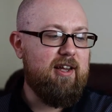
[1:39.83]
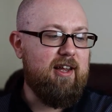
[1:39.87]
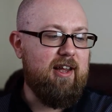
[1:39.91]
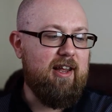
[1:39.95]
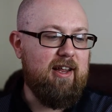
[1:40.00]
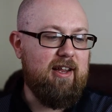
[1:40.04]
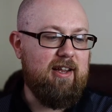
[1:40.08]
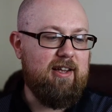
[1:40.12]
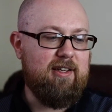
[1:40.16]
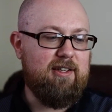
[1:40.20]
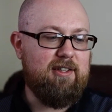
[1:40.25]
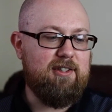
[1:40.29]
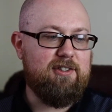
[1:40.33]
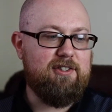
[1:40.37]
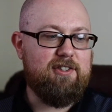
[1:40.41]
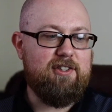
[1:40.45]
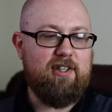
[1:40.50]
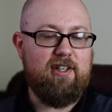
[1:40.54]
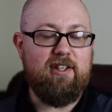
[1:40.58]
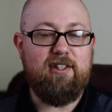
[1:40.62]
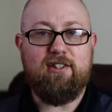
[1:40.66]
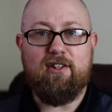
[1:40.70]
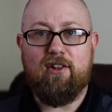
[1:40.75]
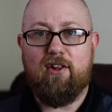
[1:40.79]
And
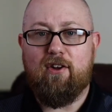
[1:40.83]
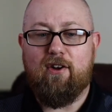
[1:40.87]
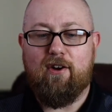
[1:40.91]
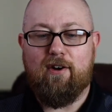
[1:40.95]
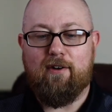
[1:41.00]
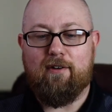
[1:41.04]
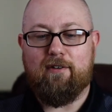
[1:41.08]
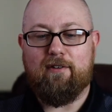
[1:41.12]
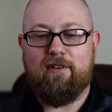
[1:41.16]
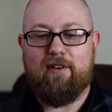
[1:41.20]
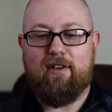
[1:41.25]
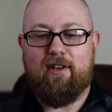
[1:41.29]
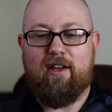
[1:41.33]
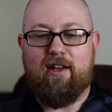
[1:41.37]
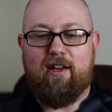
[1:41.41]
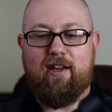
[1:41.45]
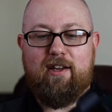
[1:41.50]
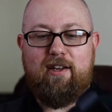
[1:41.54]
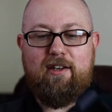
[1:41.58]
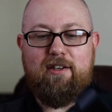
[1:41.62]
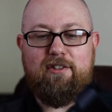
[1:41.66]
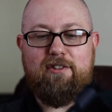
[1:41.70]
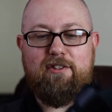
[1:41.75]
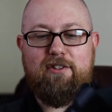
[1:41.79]
it's long,
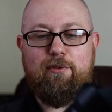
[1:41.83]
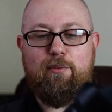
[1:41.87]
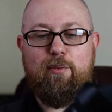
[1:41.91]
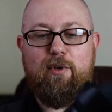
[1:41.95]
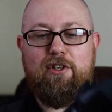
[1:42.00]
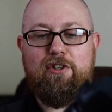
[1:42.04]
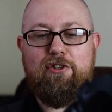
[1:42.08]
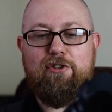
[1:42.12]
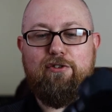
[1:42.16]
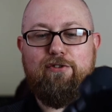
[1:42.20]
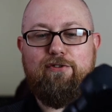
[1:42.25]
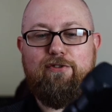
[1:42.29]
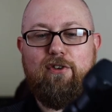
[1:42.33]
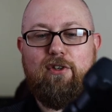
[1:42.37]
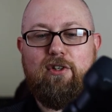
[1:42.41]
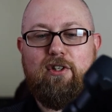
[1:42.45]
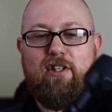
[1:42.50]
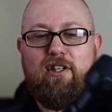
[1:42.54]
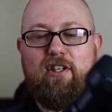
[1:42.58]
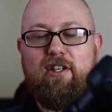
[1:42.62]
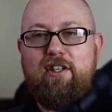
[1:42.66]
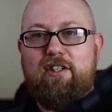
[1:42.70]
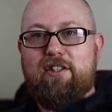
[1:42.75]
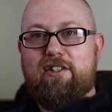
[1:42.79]
and when you
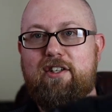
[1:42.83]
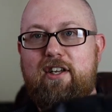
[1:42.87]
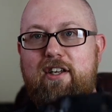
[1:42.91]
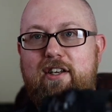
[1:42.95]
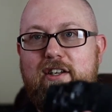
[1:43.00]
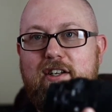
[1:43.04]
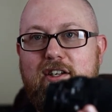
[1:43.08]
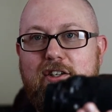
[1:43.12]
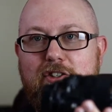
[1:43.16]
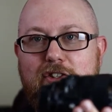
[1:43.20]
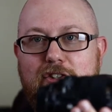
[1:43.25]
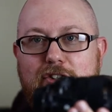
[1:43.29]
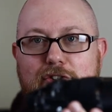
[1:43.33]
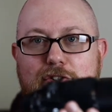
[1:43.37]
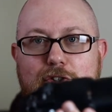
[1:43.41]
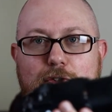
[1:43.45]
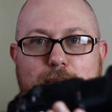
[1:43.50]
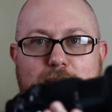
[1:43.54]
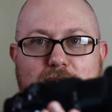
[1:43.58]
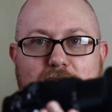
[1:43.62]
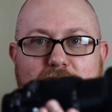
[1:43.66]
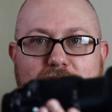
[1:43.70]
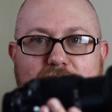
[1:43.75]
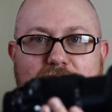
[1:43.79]
fully extend it to
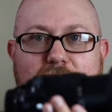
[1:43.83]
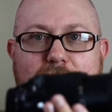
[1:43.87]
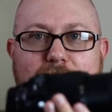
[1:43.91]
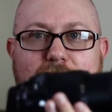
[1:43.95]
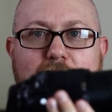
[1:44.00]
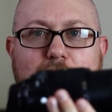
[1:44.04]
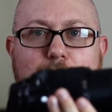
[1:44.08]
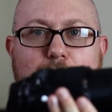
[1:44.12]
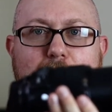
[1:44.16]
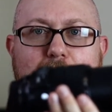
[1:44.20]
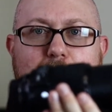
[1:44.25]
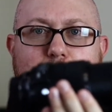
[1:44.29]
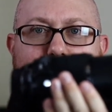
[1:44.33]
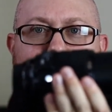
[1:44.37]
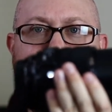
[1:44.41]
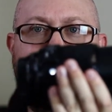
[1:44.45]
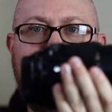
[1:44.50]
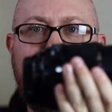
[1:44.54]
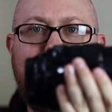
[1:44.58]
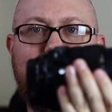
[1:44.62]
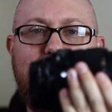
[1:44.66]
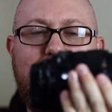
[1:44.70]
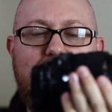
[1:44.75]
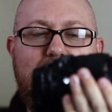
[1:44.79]
zoom into 70
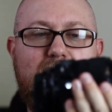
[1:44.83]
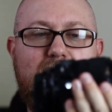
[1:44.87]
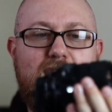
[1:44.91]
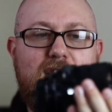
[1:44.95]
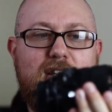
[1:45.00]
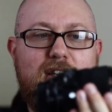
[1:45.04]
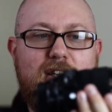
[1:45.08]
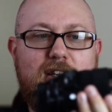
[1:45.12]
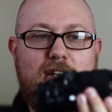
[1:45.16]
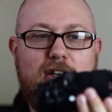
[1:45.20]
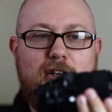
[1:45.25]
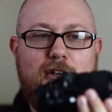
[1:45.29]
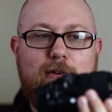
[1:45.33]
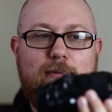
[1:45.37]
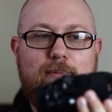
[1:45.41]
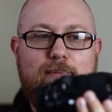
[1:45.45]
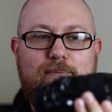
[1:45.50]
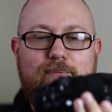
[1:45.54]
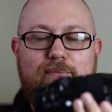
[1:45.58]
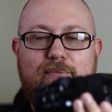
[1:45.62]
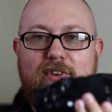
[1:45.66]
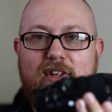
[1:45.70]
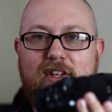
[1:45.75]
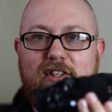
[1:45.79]
millimeters,
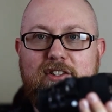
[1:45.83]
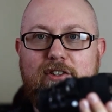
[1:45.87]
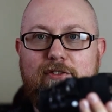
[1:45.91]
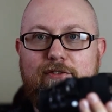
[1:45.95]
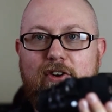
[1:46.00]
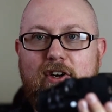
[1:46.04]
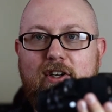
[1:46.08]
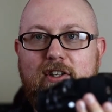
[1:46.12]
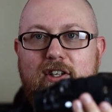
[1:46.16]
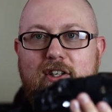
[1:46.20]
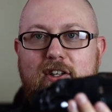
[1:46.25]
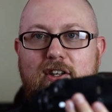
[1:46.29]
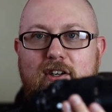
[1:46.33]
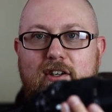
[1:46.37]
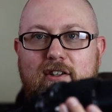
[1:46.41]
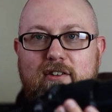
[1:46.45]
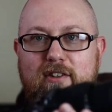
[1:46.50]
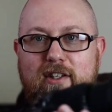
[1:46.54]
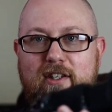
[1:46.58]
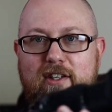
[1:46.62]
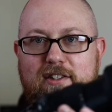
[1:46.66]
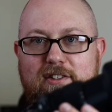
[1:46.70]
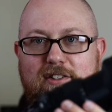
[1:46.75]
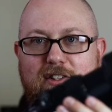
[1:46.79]
it's a fairly long
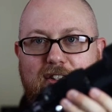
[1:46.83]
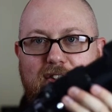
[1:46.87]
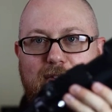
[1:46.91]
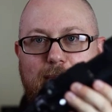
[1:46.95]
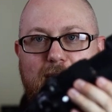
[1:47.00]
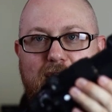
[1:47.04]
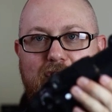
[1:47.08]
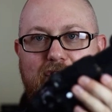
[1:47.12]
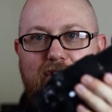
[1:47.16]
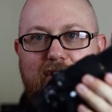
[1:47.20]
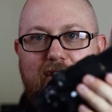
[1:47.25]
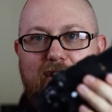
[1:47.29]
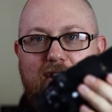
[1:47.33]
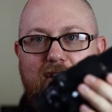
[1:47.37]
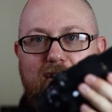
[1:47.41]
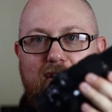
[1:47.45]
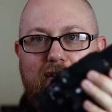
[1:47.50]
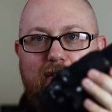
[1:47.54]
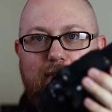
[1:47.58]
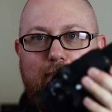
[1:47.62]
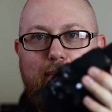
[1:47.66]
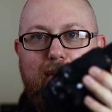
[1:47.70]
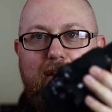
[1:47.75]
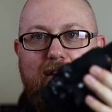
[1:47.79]
lens, especially
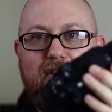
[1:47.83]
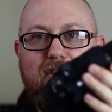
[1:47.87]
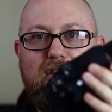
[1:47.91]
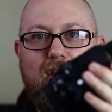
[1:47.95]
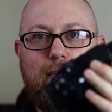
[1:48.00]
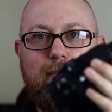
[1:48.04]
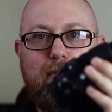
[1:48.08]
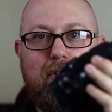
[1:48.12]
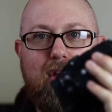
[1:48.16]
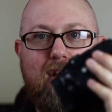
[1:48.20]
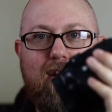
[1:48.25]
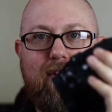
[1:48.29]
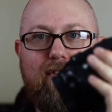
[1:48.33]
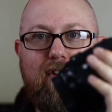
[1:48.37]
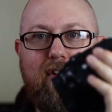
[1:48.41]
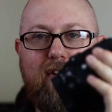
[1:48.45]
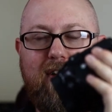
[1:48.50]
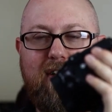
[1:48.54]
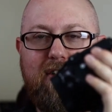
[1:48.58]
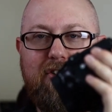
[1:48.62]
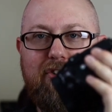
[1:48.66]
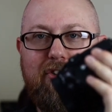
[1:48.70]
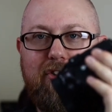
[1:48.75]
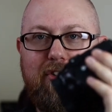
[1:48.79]
by the time you have the
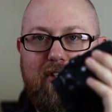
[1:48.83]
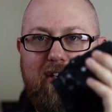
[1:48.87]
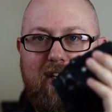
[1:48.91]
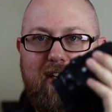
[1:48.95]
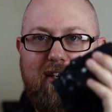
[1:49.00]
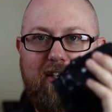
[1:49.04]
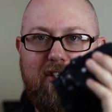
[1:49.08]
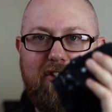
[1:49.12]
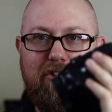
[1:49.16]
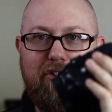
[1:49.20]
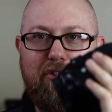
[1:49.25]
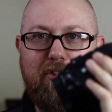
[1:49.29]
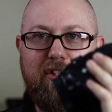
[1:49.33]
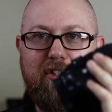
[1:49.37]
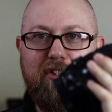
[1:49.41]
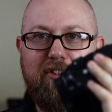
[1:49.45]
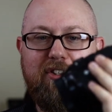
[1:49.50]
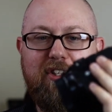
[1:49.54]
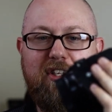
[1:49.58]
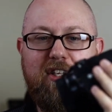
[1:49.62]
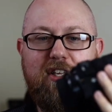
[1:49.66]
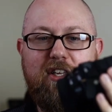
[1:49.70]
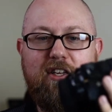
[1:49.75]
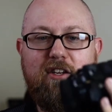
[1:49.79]
lens hood on, as you can
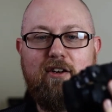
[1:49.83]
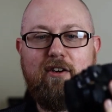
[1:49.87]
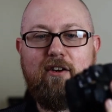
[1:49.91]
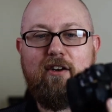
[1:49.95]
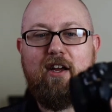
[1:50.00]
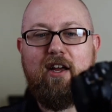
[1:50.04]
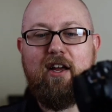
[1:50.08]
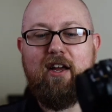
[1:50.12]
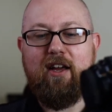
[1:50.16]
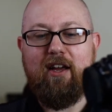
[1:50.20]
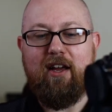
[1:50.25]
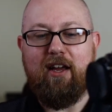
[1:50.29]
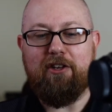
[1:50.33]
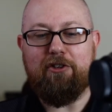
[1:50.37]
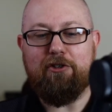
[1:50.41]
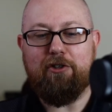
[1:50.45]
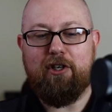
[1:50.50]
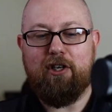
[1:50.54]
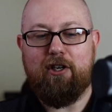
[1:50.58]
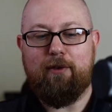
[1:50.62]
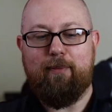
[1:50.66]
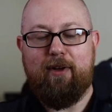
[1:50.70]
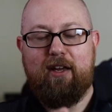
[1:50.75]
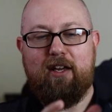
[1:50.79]
see here. And you
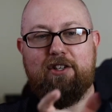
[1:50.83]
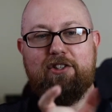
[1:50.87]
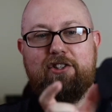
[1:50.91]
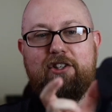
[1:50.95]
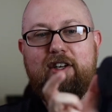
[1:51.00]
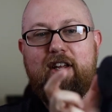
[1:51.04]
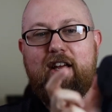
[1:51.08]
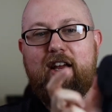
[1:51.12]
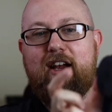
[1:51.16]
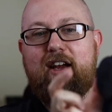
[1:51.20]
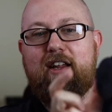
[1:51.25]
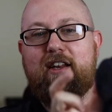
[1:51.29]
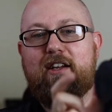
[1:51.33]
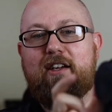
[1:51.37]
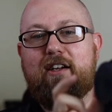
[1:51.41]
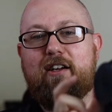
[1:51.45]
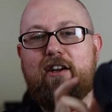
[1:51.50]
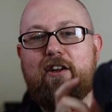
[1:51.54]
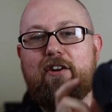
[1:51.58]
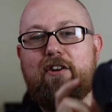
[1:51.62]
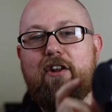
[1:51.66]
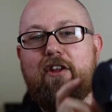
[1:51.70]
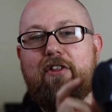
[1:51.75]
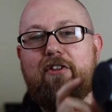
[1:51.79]
can imagine adding
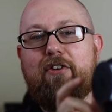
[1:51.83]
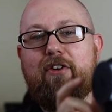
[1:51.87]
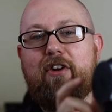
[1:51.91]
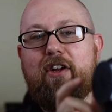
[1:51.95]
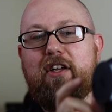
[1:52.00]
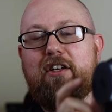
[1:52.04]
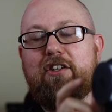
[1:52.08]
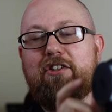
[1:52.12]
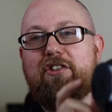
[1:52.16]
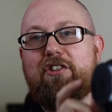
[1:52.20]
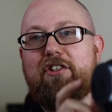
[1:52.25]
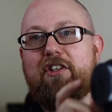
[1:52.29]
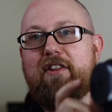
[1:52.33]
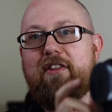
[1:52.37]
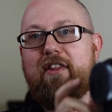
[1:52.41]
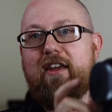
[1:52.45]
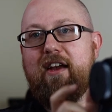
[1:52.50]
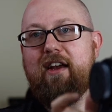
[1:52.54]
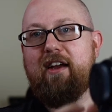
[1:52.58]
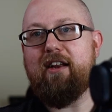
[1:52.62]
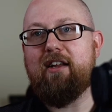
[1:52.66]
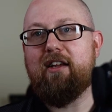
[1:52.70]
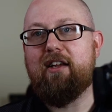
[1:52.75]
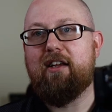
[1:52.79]
another inch to
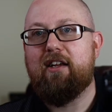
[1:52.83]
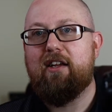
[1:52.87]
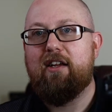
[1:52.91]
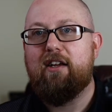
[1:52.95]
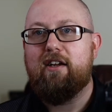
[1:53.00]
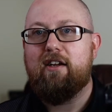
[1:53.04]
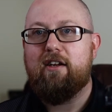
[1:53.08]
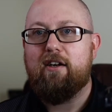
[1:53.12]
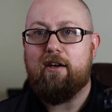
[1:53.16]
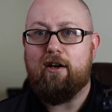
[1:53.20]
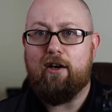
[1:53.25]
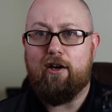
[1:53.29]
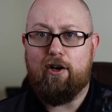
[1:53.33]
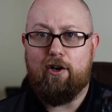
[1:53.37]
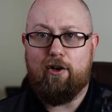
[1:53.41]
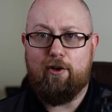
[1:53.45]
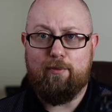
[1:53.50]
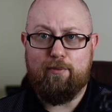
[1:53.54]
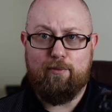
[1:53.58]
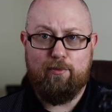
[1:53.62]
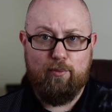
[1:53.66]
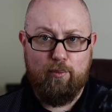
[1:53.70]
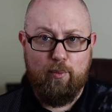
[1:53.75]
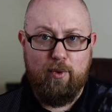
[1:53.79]
that
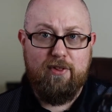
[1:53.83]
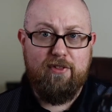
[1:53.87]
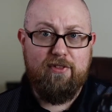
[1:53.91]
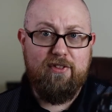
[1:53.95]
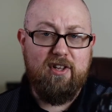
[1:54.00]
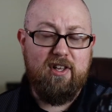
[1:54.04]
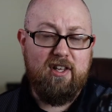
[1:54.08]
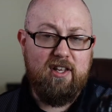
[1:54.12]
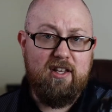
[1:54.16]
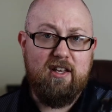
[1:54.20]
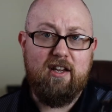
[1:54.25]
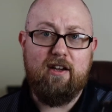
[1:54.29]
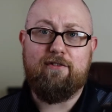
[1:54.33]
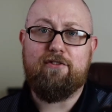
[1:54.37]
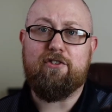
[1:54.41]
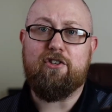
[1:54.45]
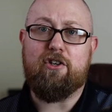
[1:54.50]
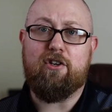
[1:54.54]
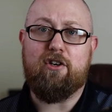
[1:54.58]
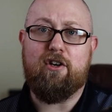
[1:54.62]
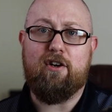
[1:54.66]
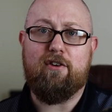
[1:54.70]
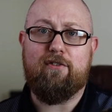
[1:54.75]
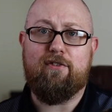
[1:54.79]
with the EF to
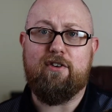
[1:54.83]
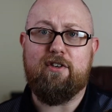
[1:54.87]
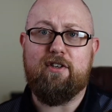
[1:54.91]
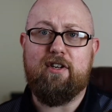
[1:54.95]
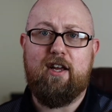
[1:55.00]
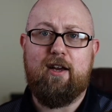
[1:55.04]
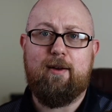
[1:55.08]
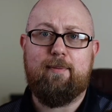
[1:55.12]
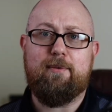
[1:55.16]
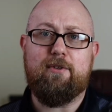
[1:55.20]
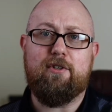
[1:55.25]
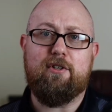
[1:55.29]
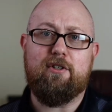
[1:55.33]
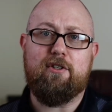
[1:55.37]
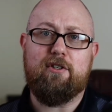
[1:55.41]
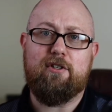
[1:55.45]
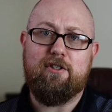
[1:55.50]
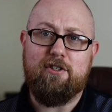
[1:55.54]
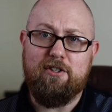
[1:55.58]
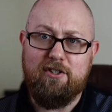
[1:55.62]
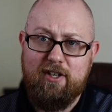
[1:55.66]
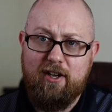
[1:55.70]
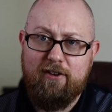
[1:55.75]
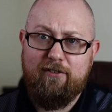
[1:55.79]
RF adapter.
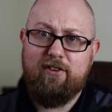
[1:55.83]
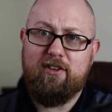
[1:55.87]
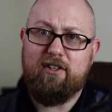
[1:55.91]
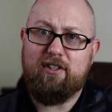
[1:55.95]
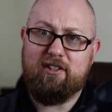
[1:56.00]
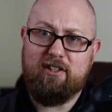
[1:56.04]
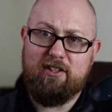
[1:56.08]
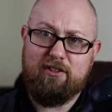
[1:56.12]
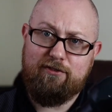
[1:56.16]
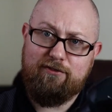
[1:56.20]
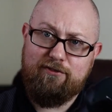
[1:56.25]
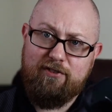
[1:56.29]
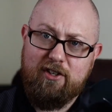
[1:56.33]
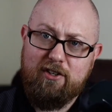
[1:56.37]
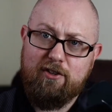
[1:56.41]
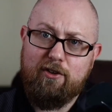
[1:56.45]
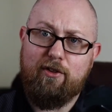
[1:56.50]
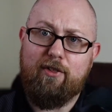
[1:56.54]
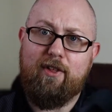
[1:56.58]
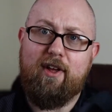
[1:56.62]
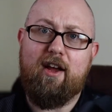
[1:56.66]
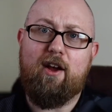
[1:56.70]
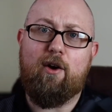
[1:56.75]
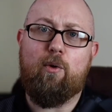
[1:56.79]
You definitely feel
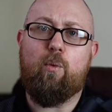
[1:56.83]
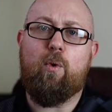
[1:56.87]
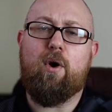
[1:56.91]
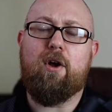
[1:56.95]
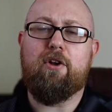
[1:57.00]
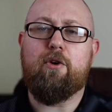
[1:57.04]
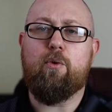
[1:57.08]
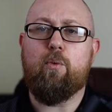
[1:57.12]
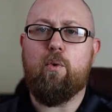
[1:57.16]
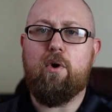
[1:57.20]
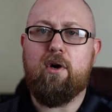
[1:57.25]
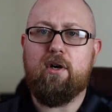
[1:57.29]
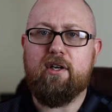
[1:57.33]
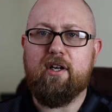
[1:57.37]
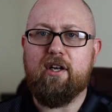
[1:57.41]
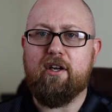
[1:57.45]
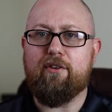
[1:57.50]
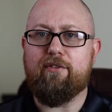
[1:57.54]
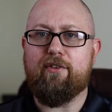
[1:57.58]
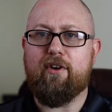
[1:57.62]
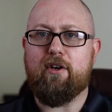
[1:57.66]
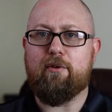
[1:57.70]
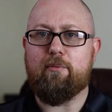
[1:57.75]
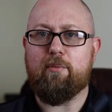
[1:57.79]
that while you're walking
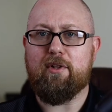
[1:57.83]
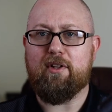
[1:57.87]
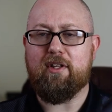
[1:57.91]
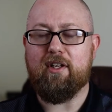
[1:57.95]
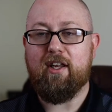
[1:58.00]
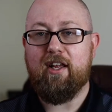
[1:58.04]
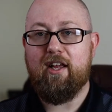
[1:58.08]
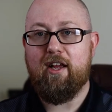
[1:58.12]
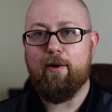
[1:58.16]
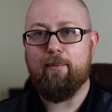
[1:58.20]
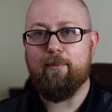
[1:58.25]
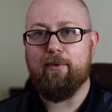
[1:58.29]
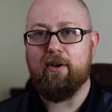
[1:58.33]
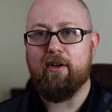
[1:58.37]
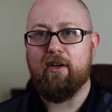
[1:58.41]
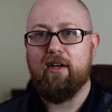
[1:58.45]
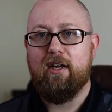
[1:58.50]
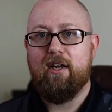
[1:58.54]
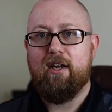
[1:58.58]
around with the camera.